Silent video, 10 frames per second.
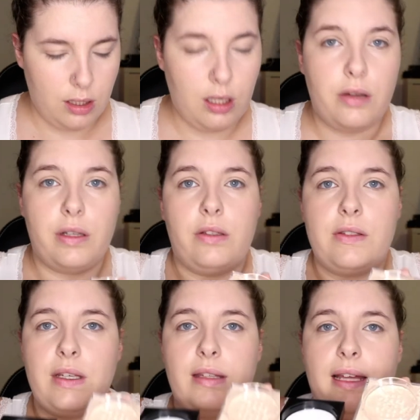Oh, it
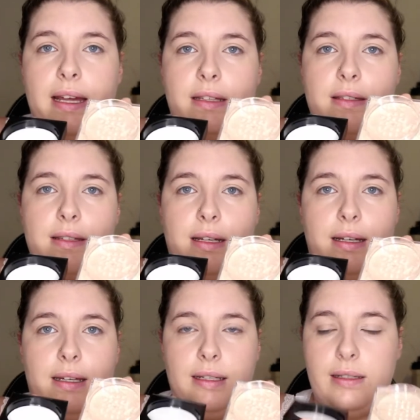looks like that
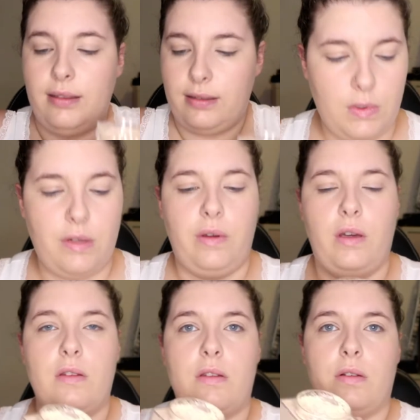inside. There we
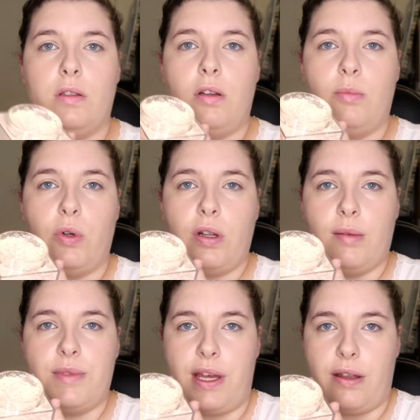go. So a lot more
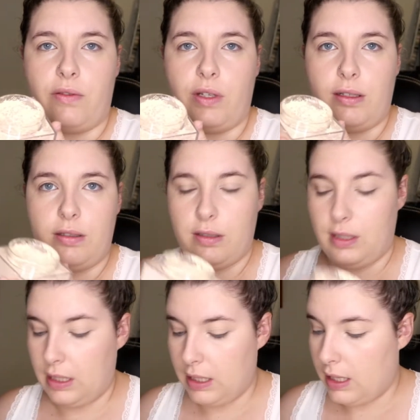comes out of it
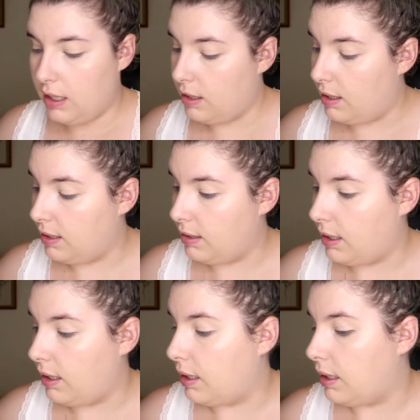than
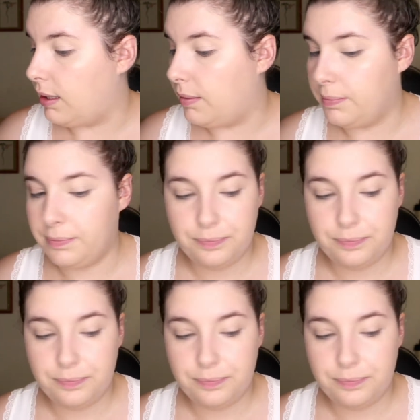the